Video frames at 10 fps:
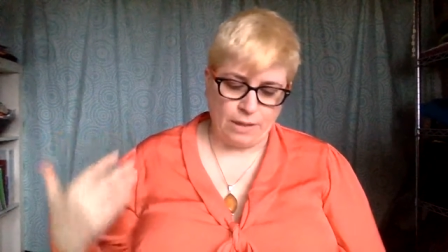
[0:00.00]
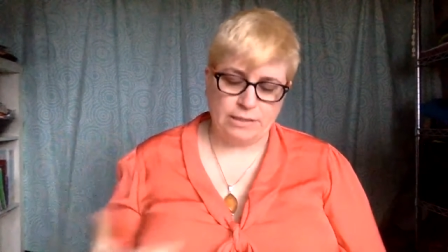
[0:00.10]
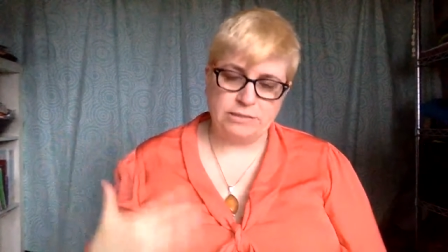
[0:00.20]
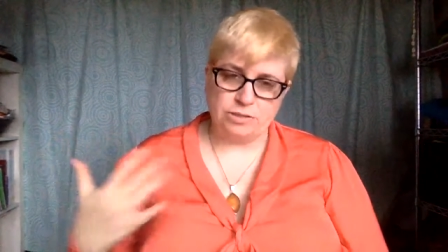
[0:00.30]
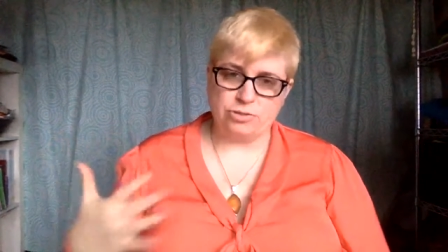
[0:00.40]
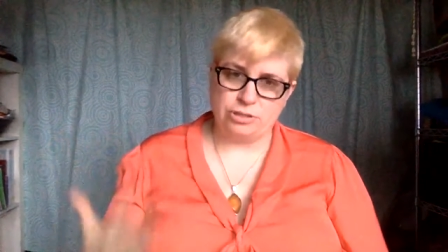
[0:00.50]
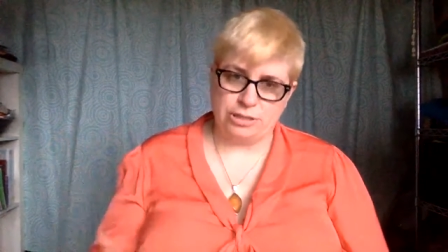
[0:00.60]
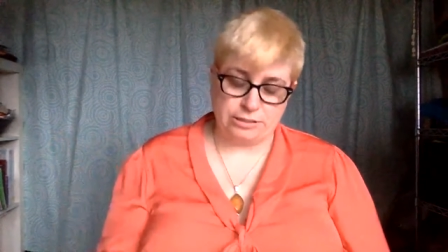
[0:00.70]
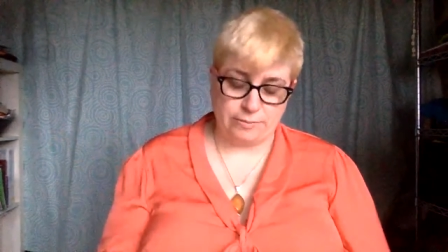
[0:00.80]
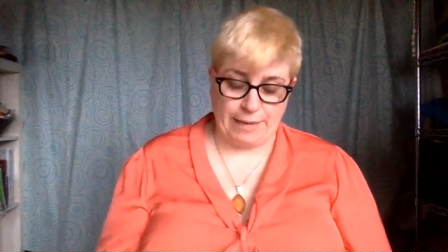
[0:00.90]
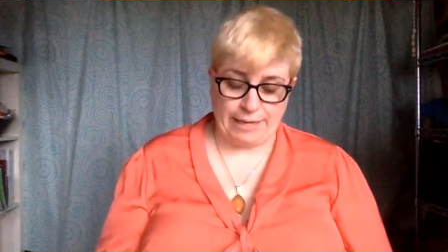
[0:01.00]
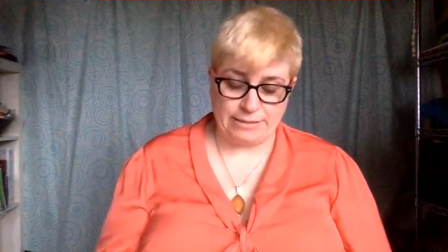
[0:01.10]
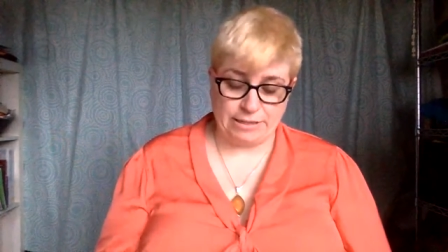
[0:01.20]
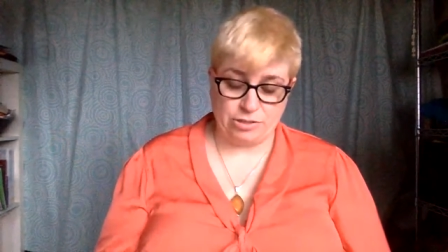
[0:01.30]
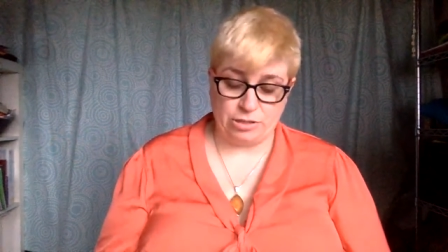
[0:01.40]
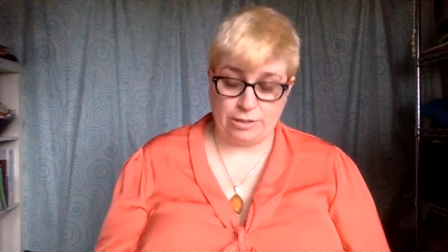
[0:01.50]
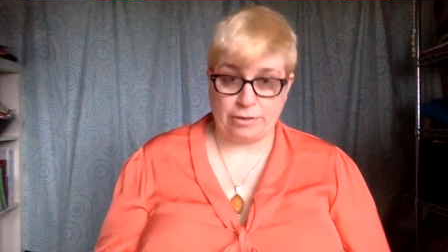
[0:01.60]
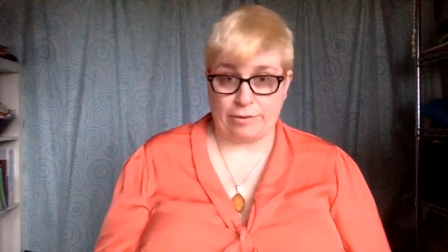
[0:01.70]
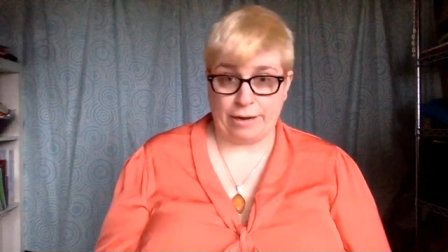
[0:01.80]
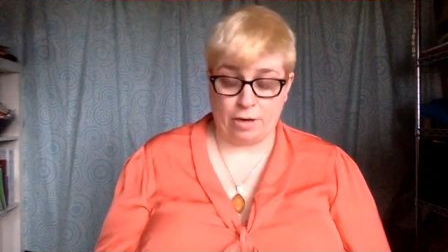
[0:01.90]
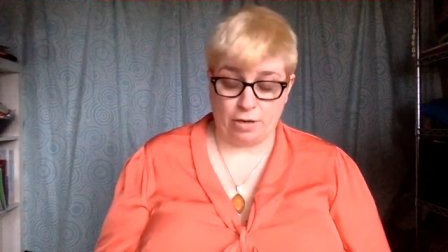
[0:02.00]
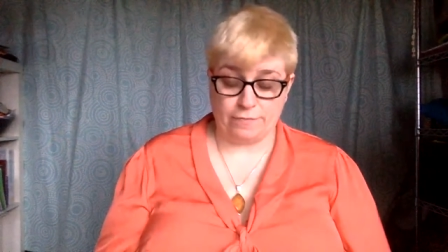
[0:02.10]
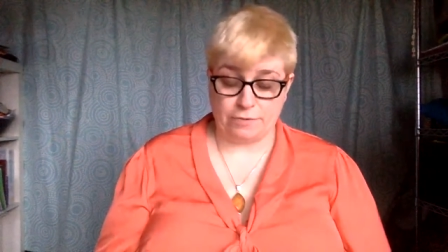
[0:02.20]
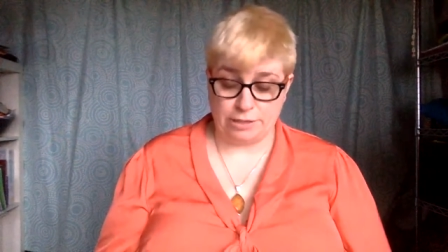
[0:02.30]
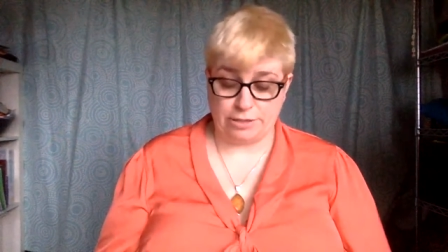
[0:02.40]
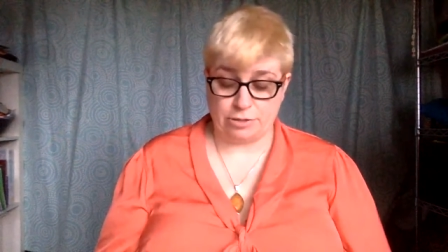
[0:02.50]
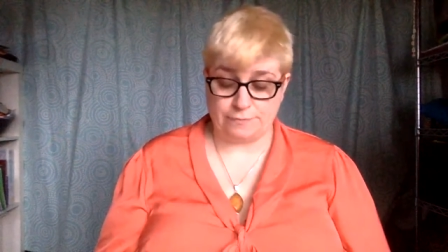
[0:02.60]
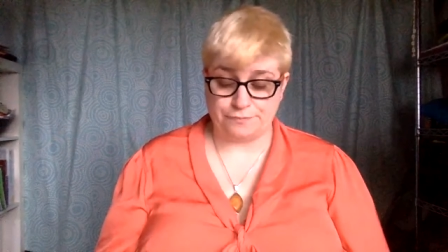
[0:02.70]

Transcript: It's interesting to pay attention in a great conversation.